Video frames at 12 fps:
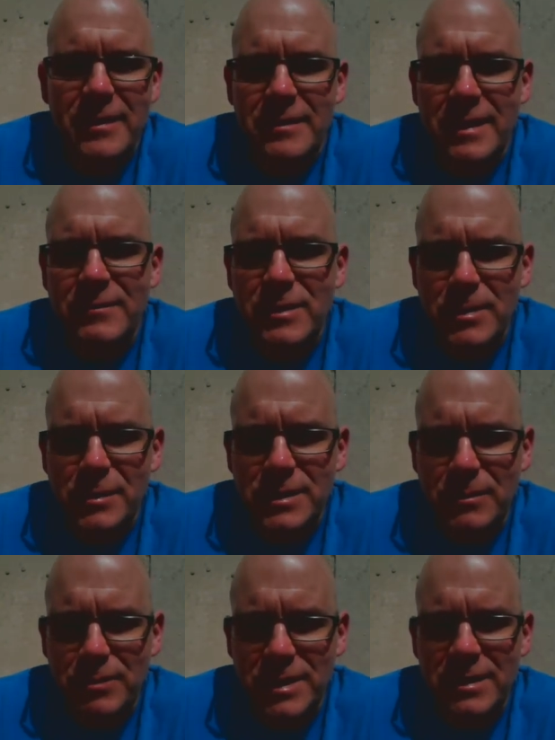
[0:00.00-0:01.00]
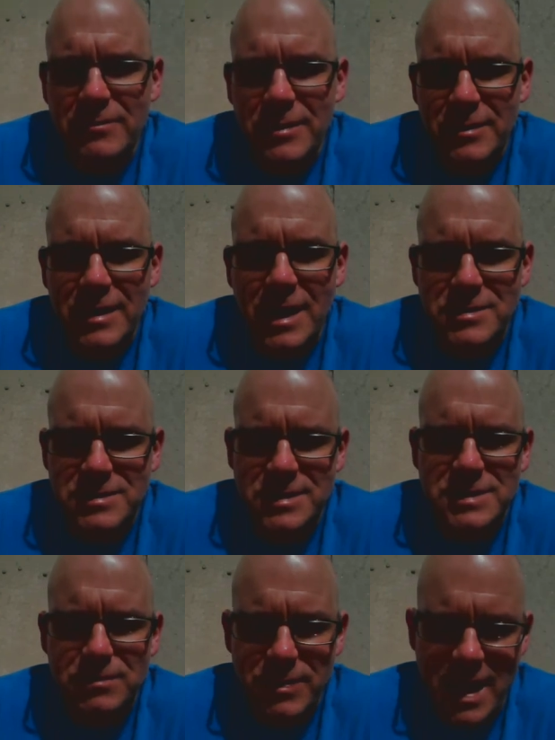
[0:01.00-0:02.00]
They have the ability to beam their
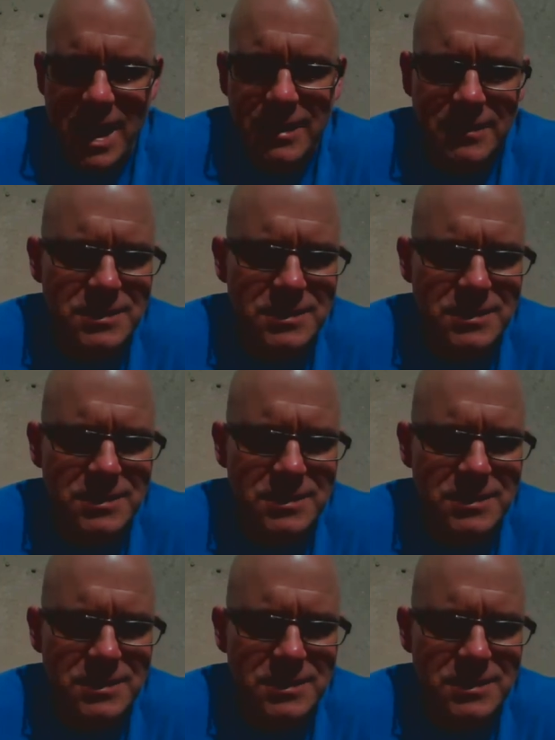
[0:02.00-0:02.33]
consciousness back.